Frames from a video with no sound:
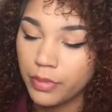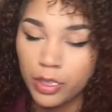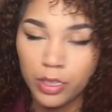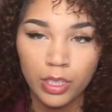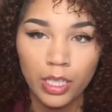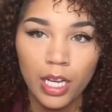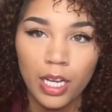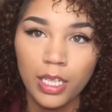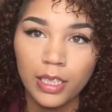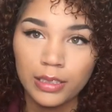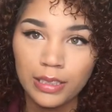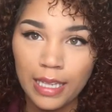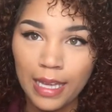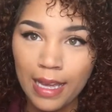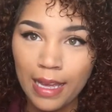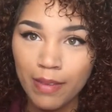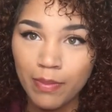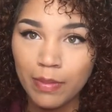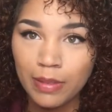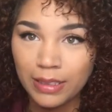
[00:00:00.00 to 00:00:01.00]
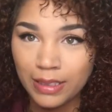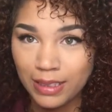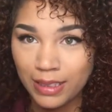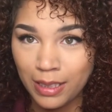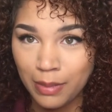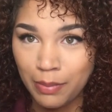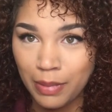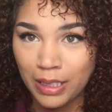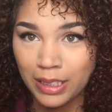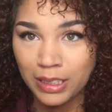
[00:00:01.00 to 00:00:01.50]
You guys, I have been
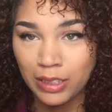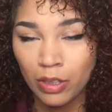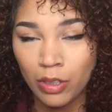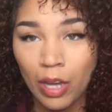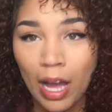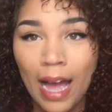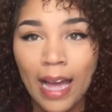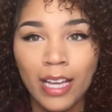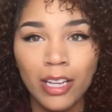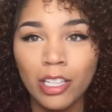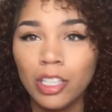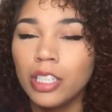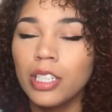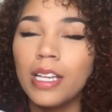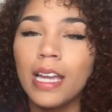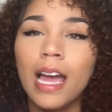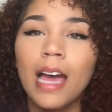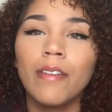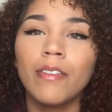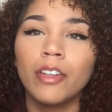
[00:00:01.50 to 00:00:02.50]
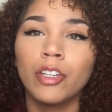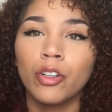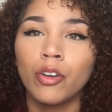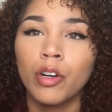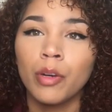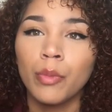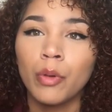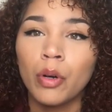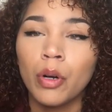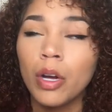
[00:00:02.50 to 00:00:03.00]
sleeping. So I usually have a
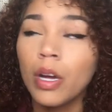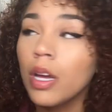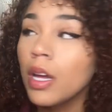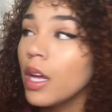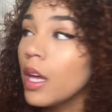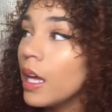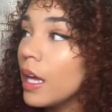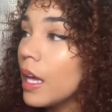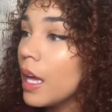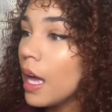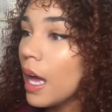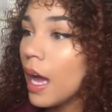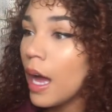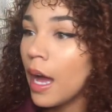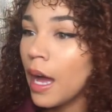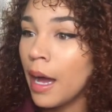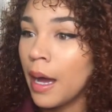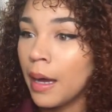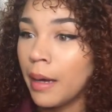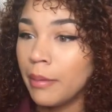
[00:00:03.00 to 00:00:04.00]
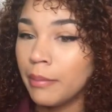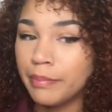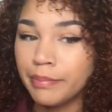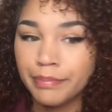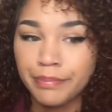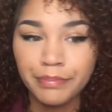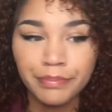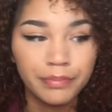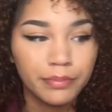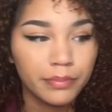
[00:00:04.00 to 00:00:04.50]
normal, um,